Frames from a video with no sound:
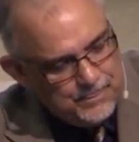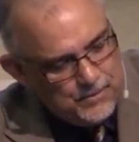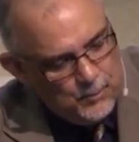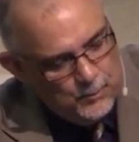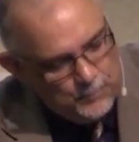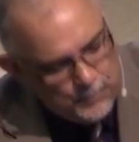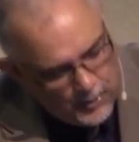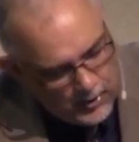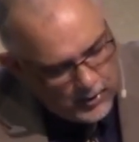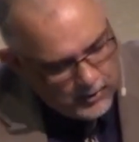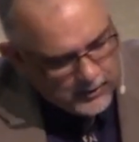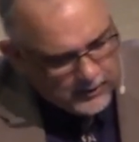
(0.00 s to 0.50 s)
Well,
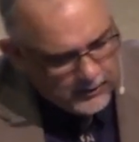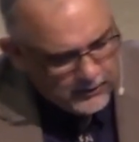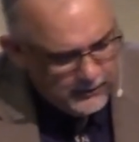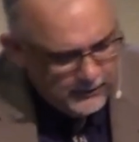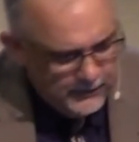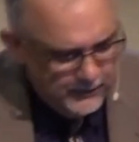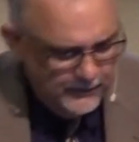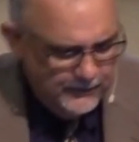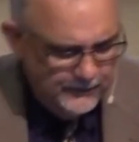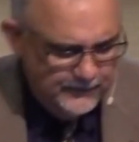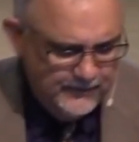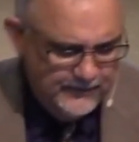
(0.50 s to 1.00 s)
Paul
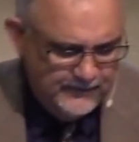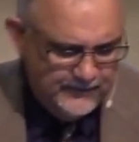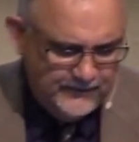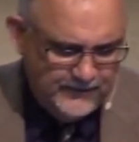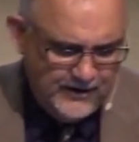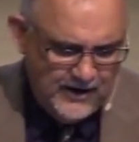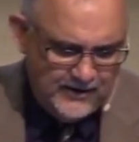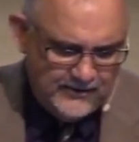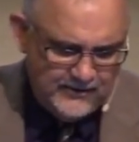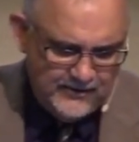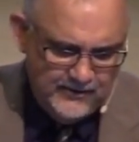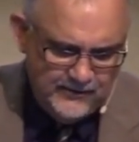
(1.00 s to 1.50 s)
concludes this
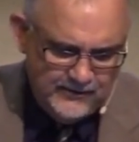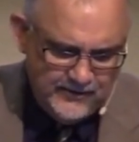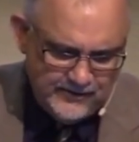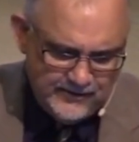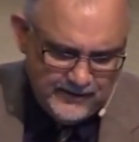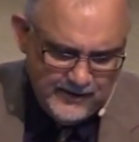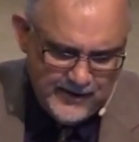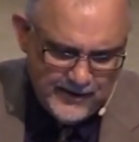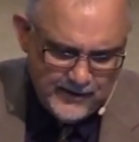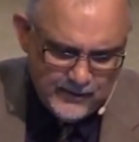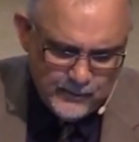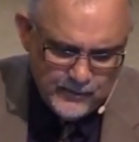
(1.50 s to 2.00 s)
section of his
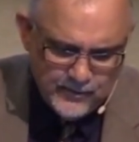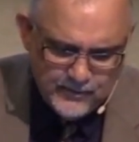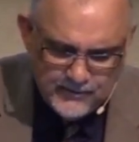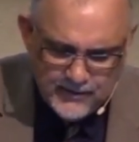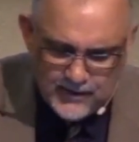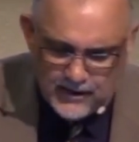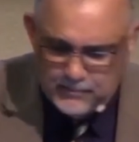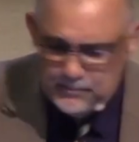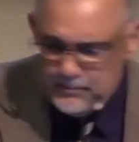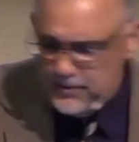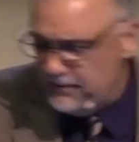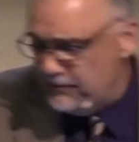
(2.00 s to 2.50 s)
letter with a
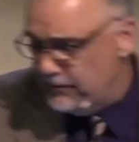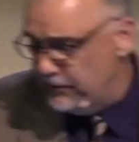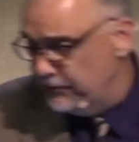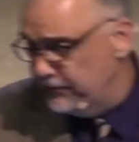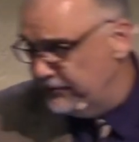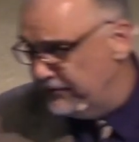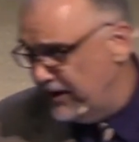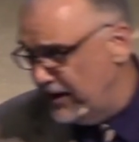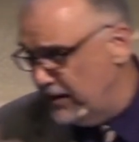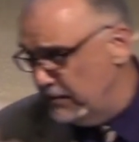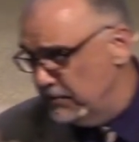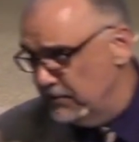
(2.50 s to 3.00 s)
very pivotal
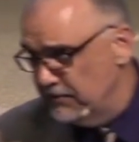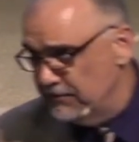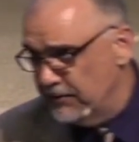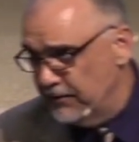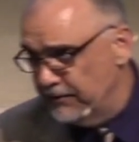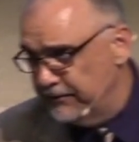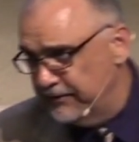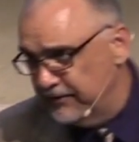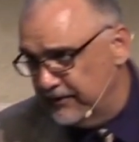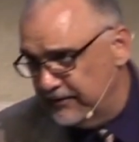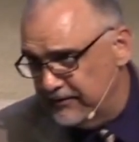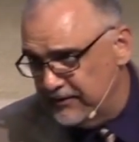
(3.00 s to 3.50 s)
statement in
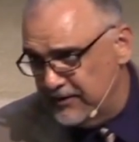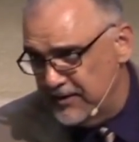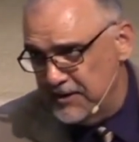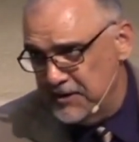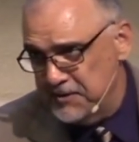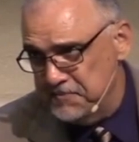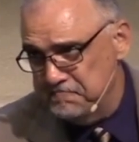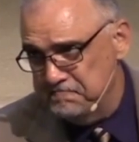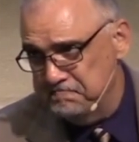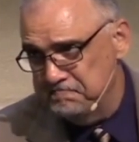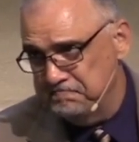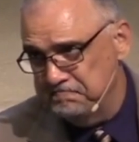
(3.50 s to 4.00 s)
verse
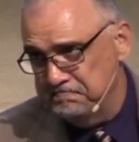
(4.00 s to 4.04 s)
16.